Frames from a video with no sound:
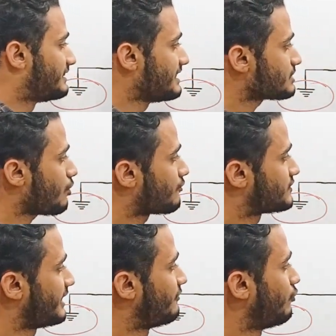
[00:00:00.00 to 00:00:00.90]
this
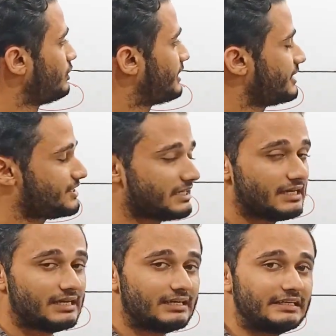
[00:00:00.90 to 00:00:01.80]
offset voltage
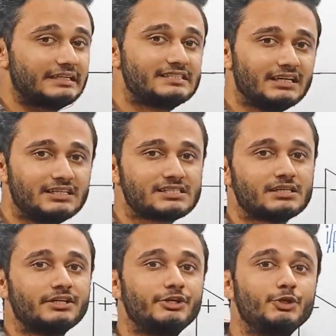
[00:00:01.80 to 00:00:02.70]

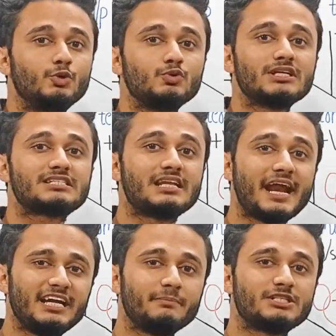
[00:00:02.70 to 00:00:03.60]
results due to the
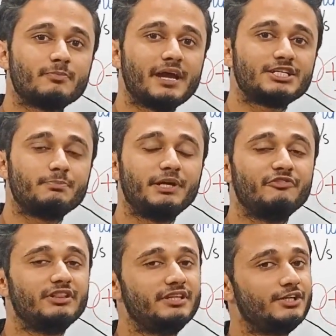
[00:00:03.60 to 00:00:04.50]
slight mismatch
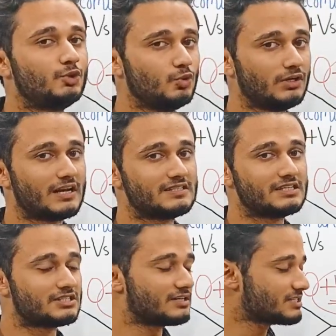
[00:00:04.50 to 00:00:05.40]
between the two
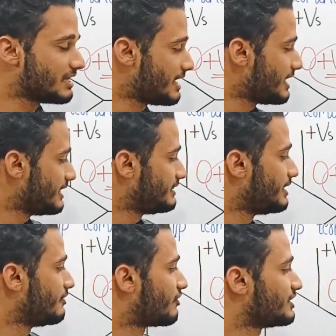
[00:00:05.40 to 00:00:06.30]
transistors in
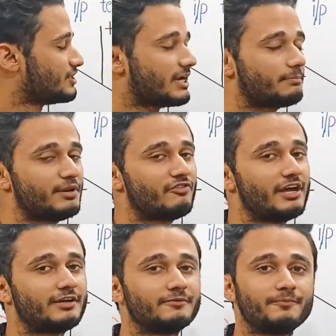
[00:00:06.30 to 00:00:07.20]
the differential
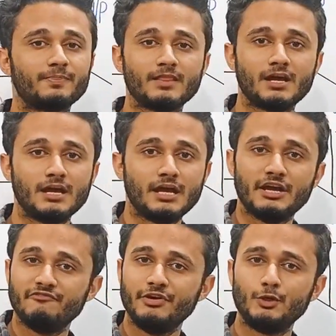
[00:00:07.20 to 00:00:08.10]
amplifier.
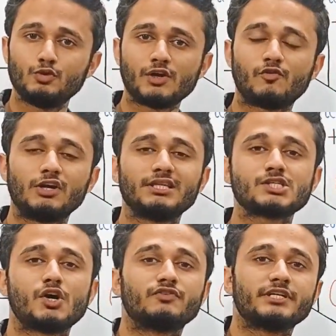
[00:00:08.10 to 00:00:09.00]
We do not want
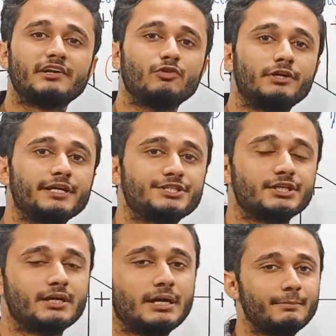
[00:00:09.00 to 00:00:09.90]
this offset voltage
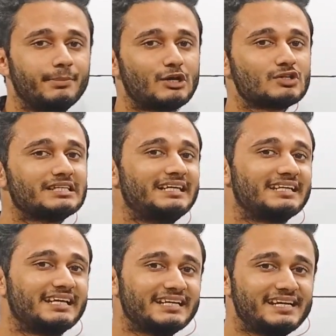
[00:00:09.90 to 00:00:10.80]
because
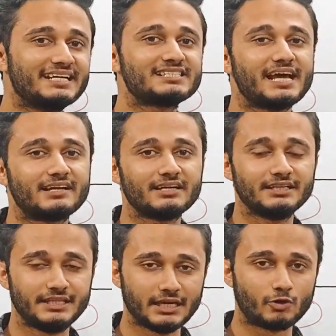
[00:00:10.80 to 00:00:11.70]
it creates error
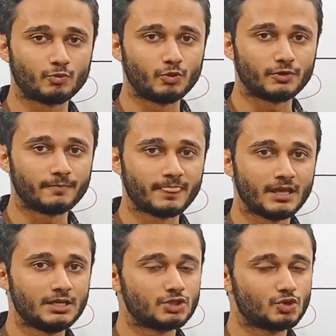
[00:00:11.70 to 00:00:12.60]
in the output.
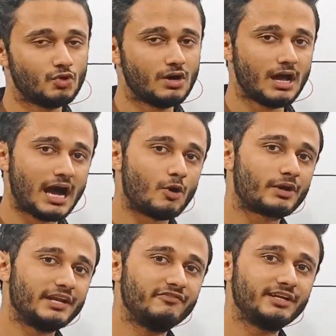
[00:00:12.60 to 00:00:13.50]
So, how
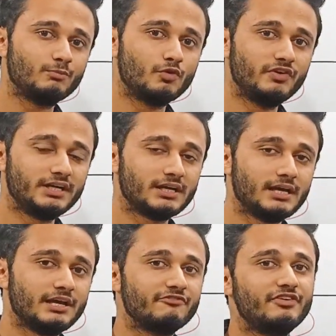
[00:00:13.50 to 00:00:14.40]
can we remove it?
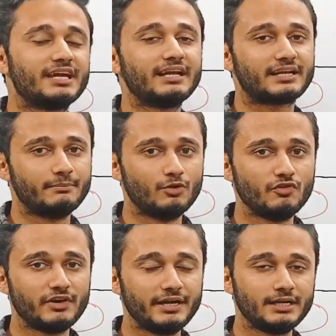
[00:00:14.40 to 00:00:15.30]
We can
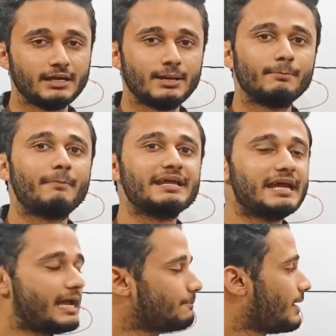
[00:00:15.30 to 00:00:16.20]
remove it by
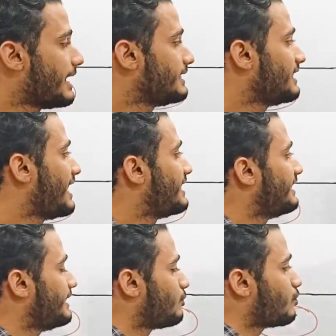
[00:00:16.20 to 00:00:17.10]
applying an
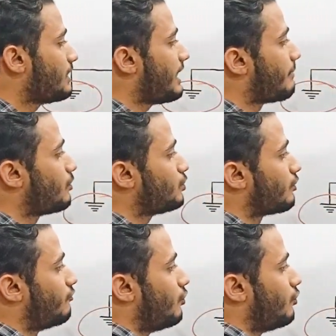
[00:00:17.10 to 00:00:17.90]
equal amount of